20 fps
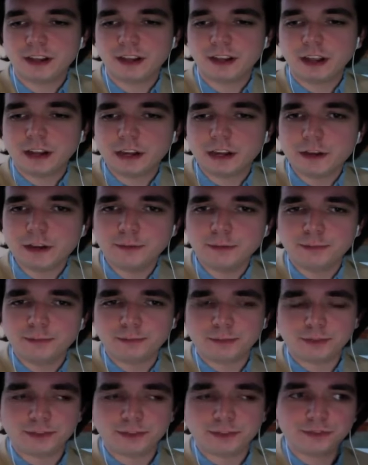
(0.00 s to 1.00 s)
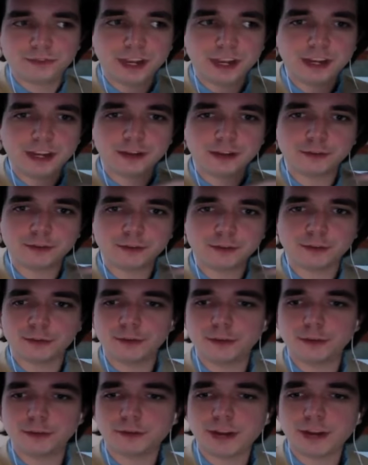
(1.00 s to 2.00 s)
Can you take us through
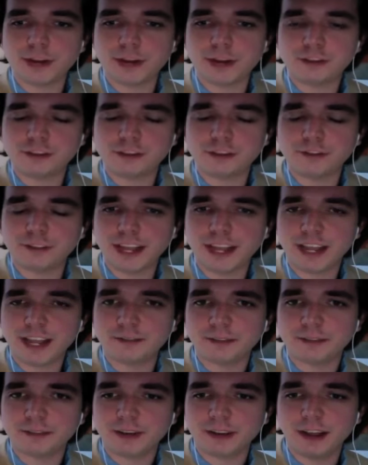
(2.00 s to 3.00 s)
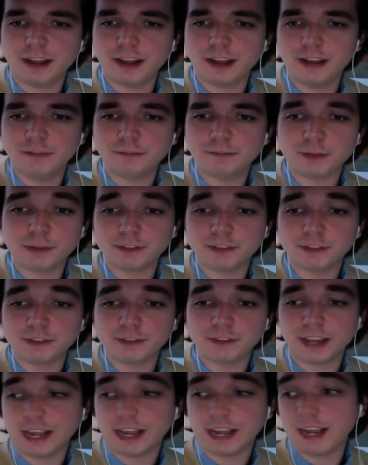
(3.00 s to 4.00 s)
the creation of that? Because
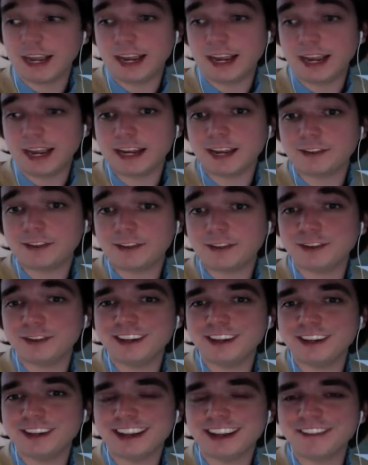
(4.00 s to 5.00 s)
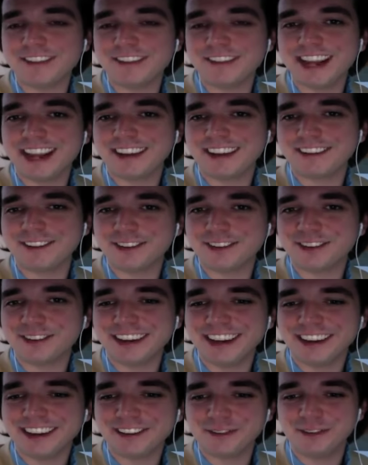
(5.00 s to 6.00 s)
I guess you didn't have the actors
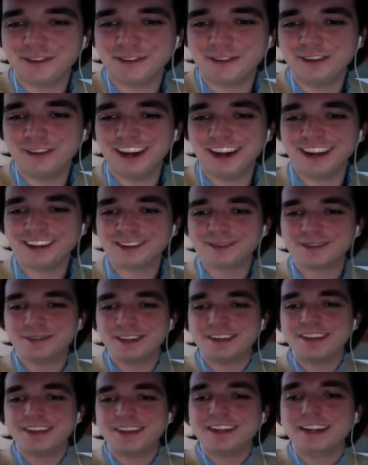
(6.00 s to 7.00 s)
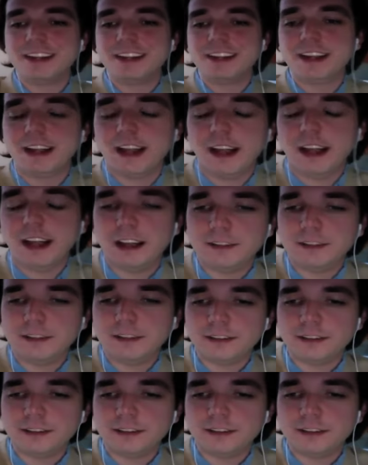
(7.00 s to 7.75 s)
on actual rocks, but uh,